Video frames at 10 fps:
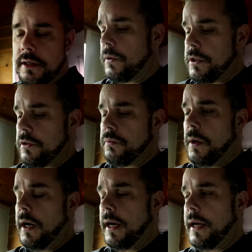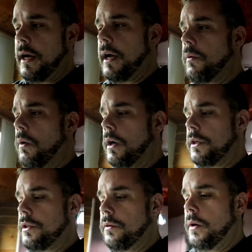which is why I
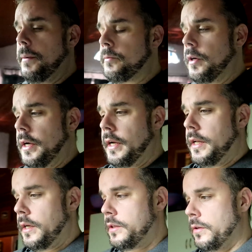want to upgrade